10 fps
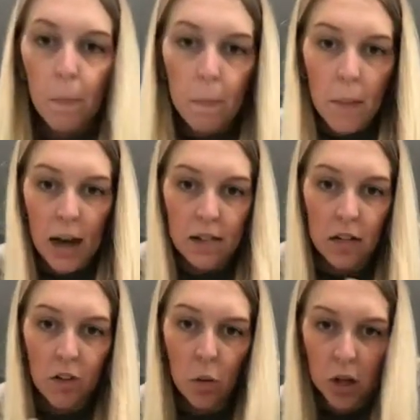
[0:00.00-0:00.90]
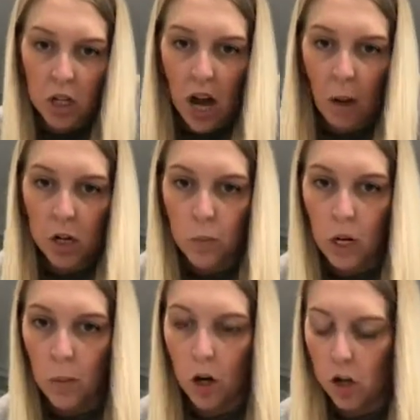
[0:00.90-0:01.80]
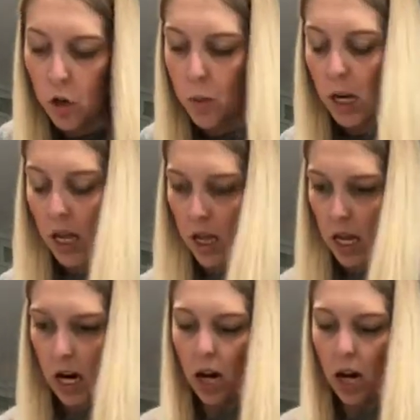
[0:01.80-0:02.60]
Madison, if you're watching, how much peanut butter did you put in there?